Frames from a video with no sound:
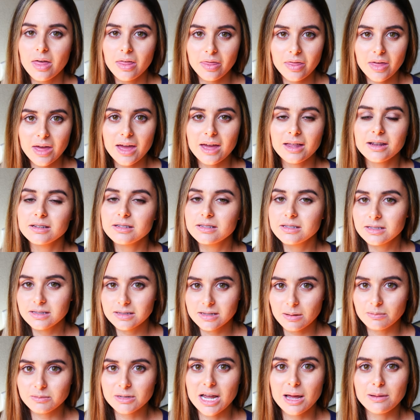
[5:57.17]
then
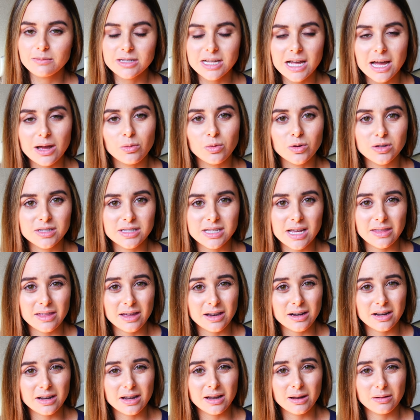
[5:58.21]
sometimes I will say
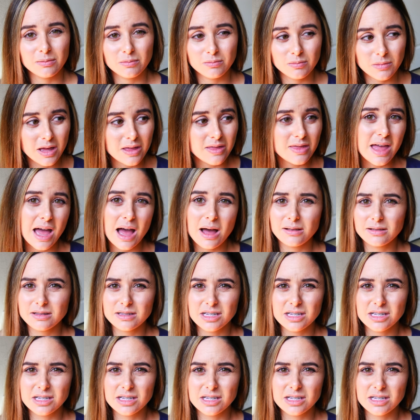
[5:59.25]
that in that